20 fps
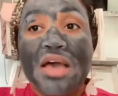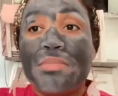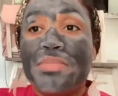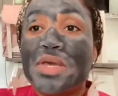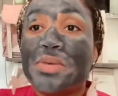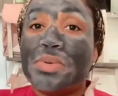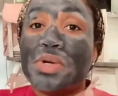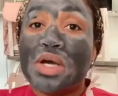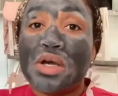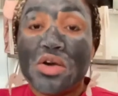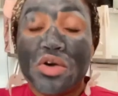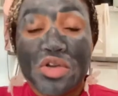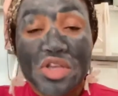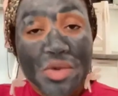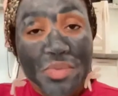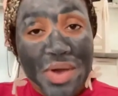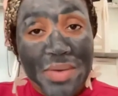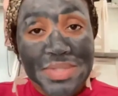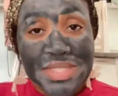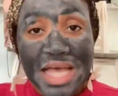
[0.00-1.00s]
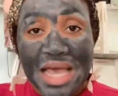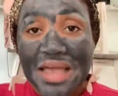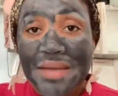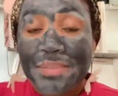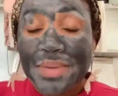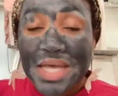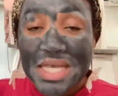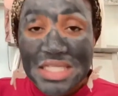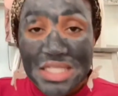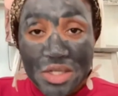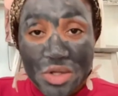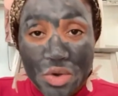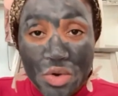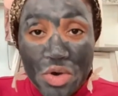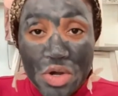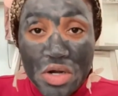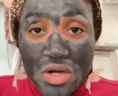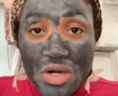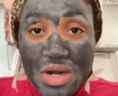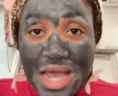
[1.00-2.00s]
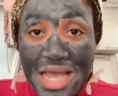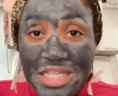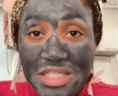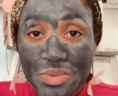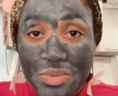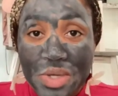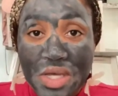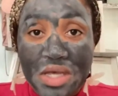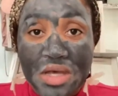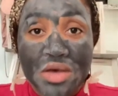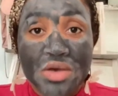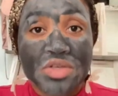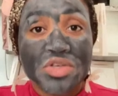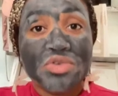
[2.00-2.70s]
People can go on your website and place an order as well.